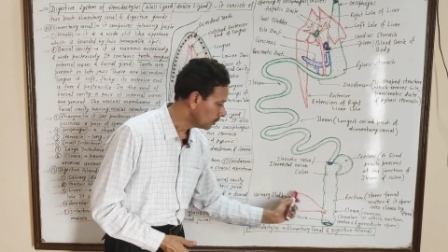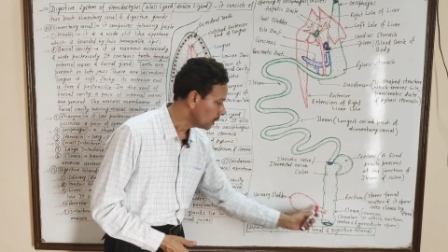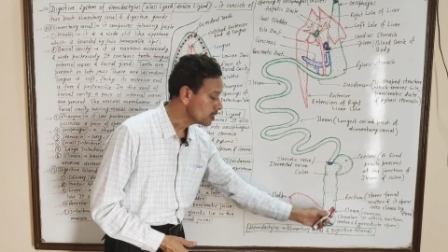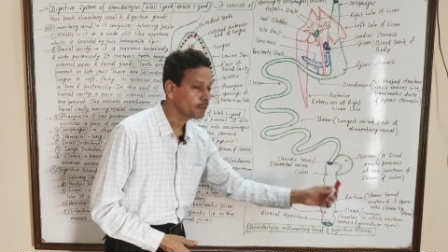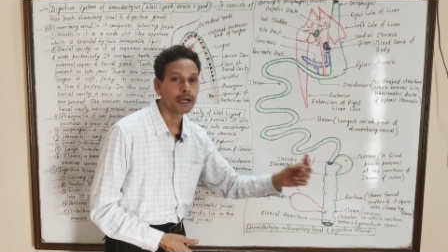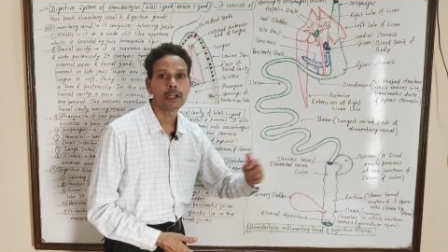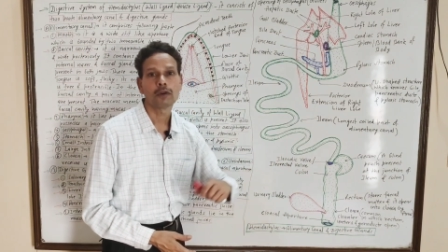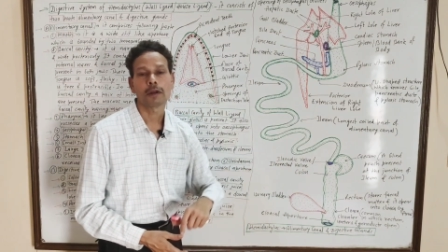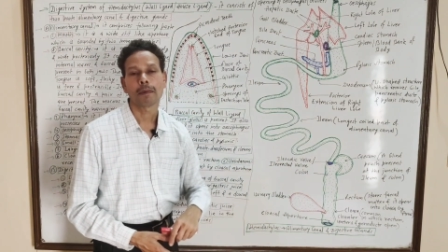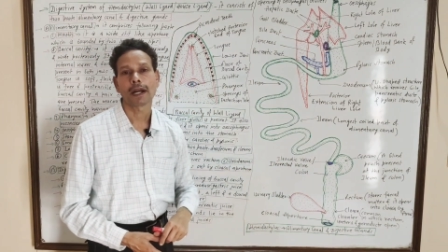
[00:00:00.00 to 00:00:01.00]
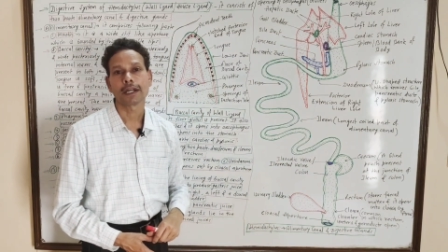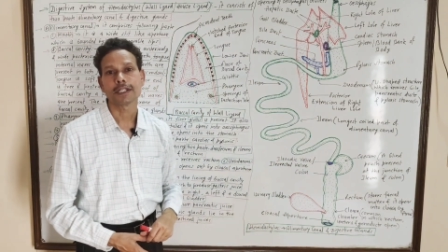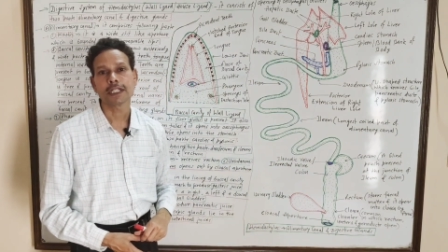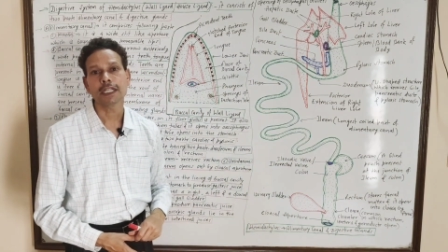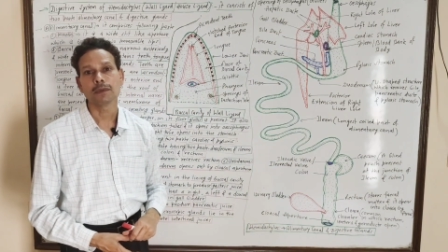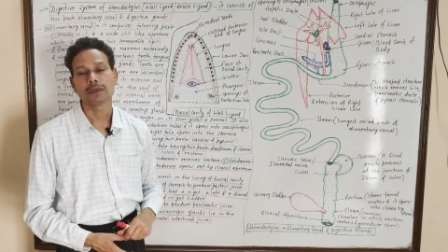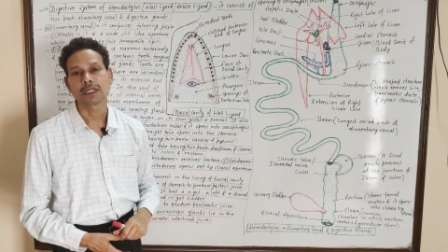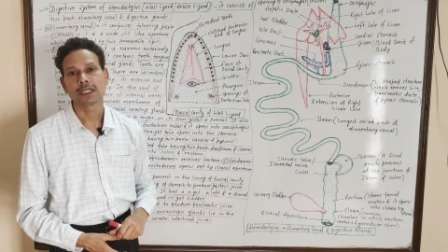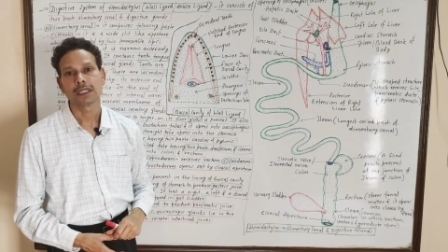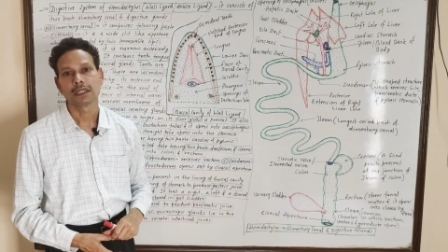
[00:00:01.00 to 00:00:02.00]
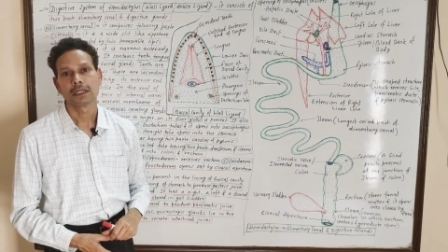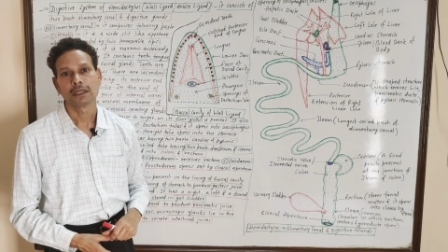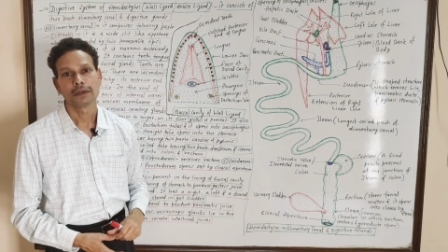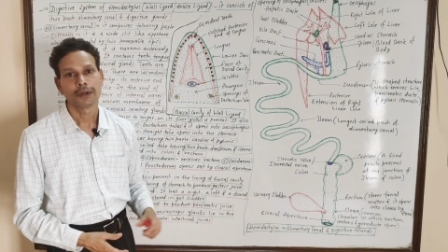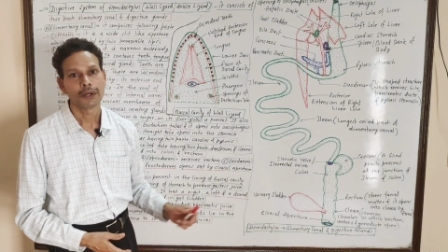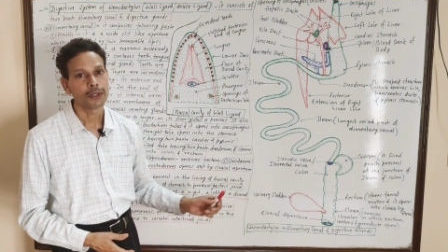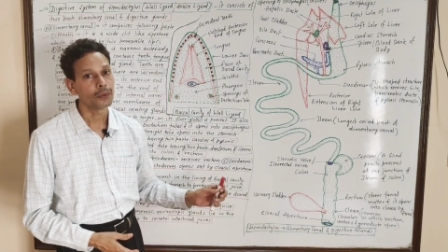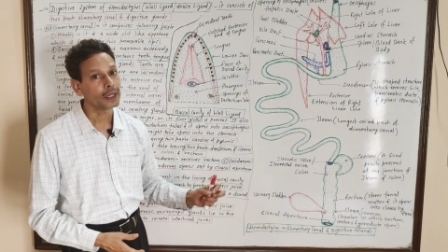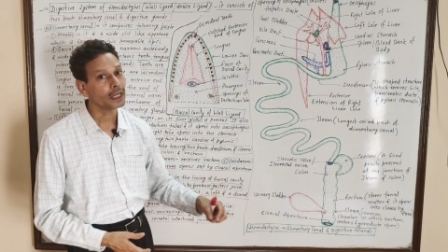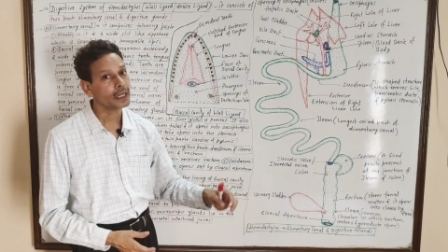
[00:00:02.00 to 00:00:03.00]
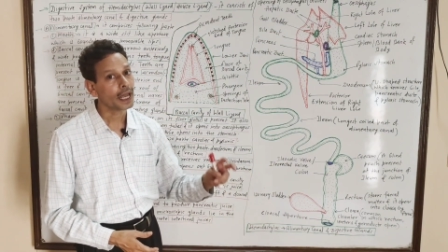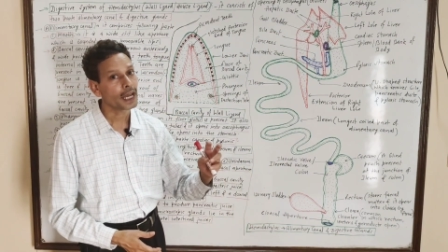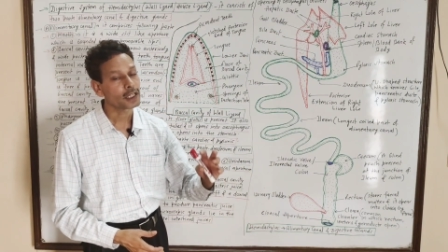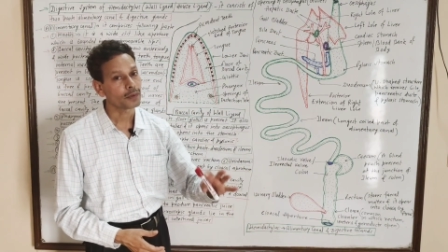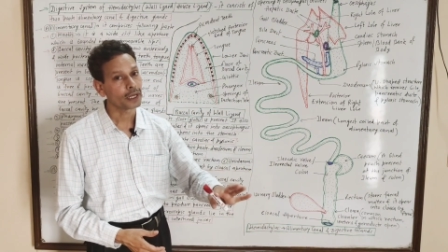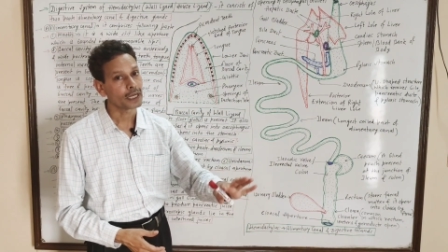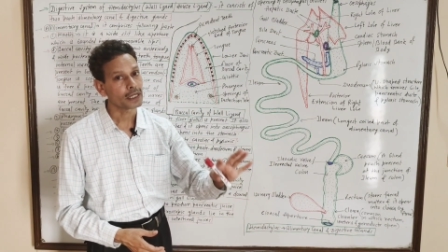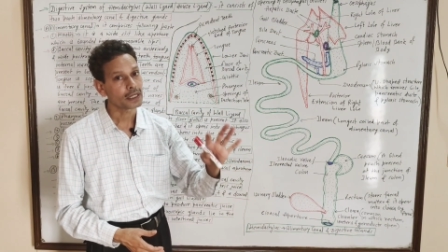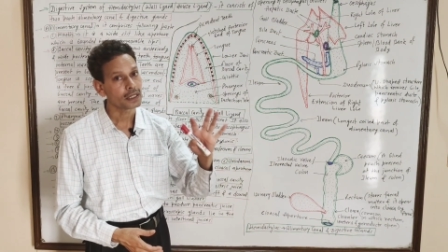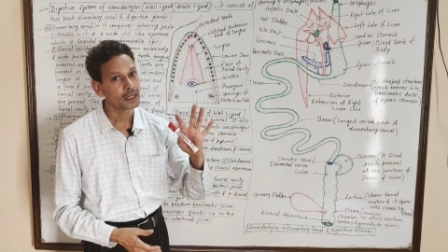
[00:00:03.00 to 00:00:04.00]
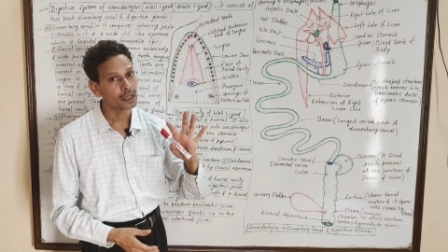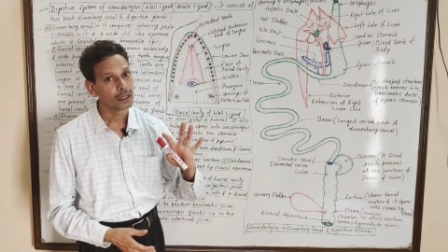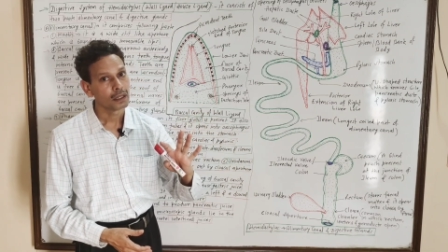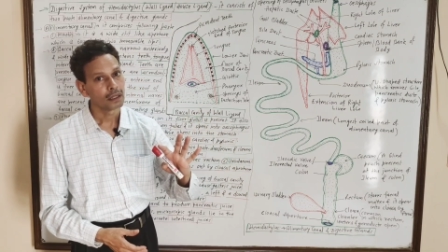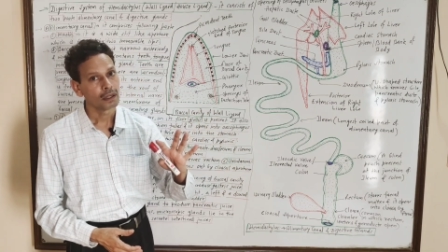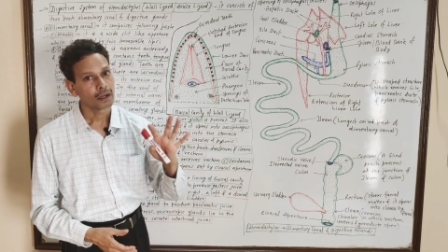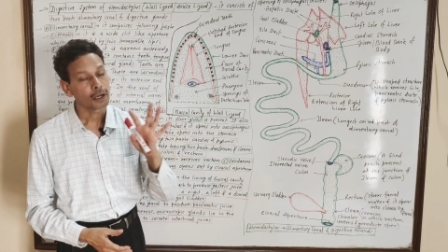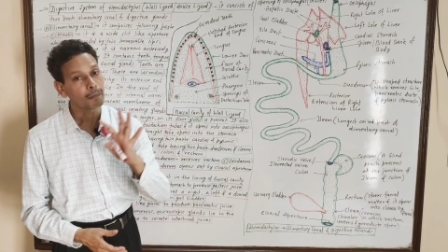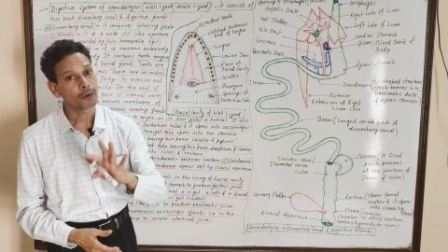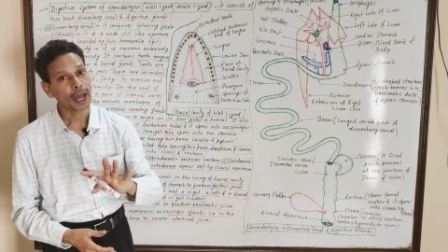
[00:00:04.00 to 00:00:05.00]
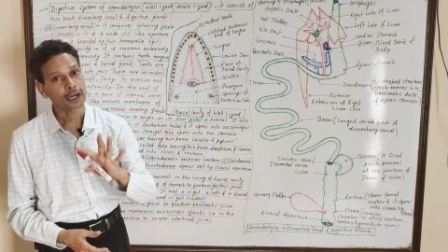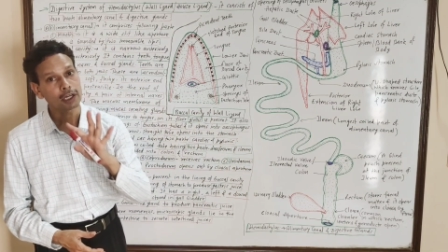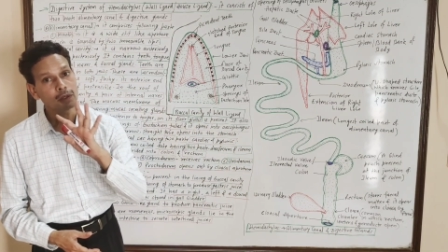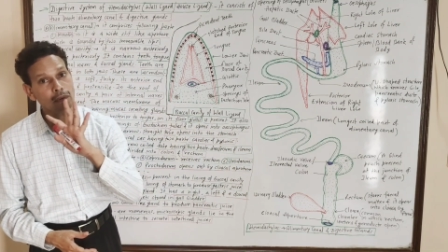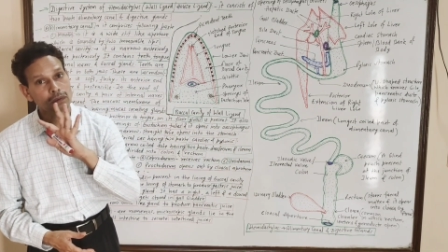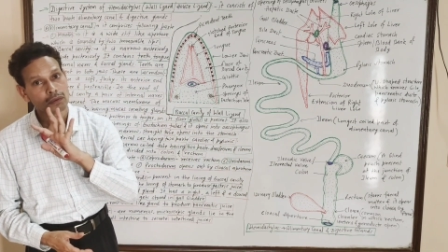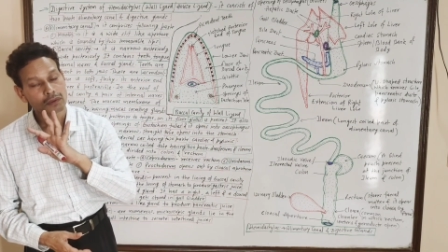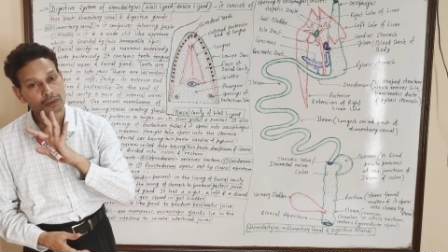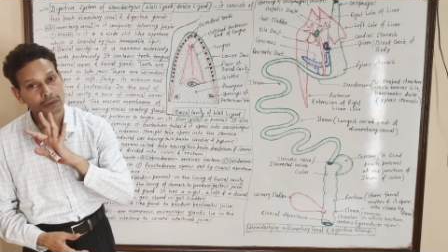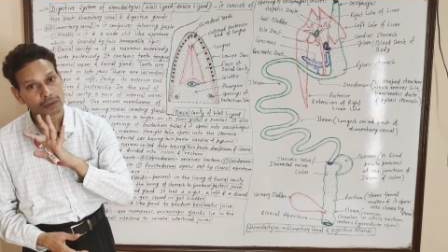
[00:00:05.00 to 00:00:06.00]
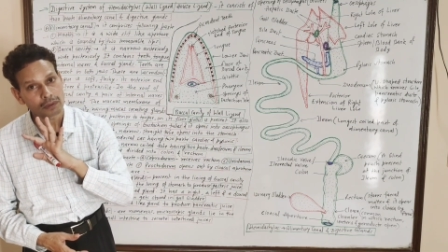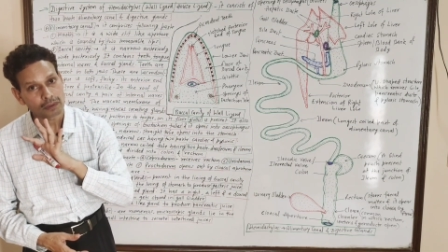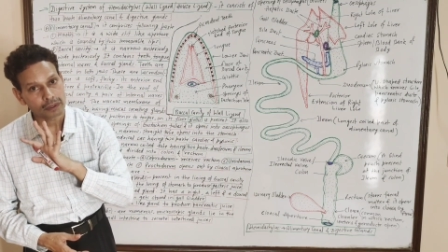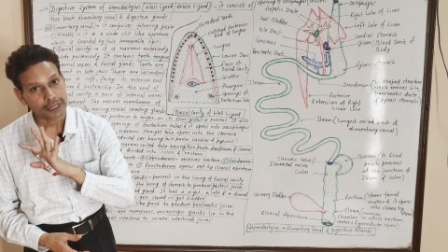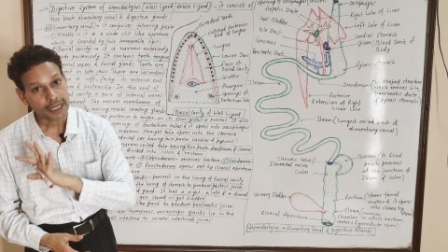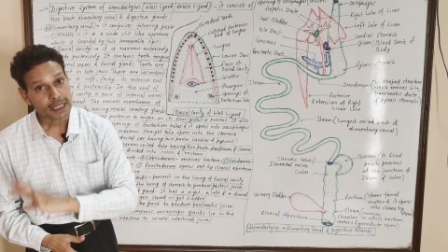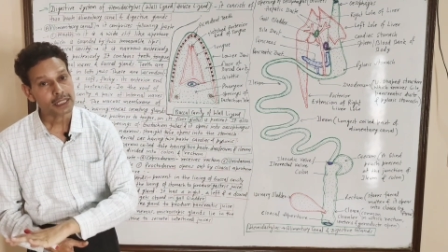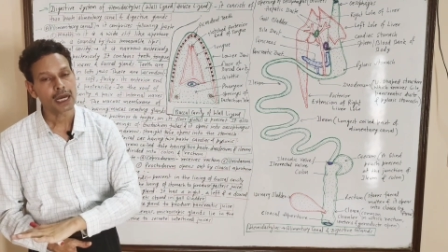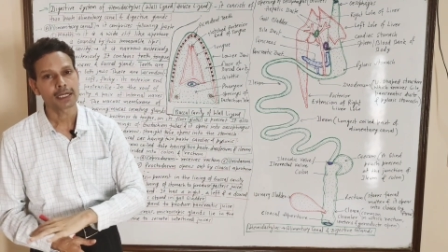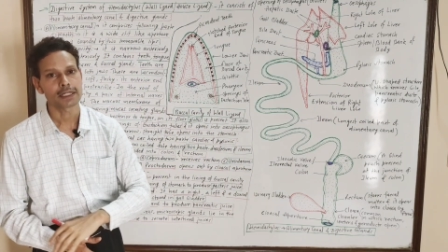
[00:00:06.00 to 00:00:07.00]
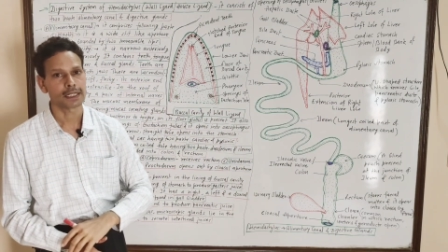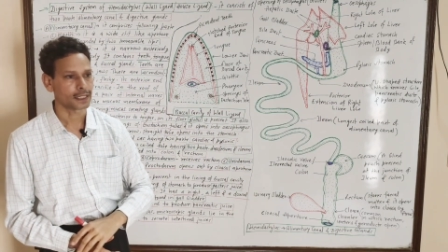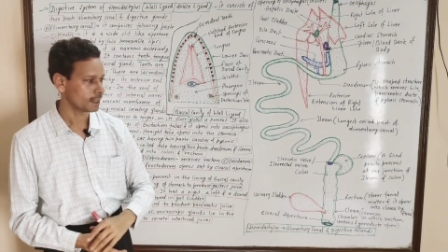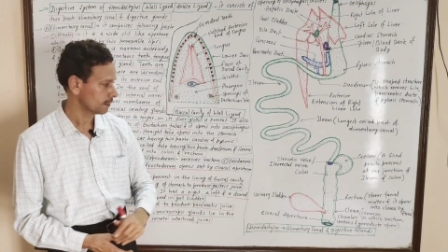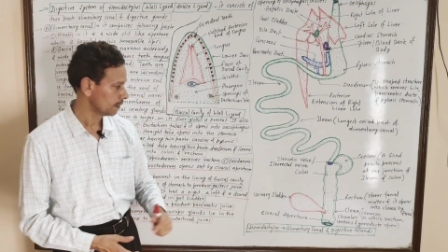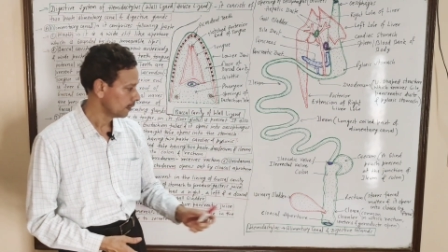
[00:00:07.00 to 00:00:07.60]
this particular part receives urine as well as reproductive discharges.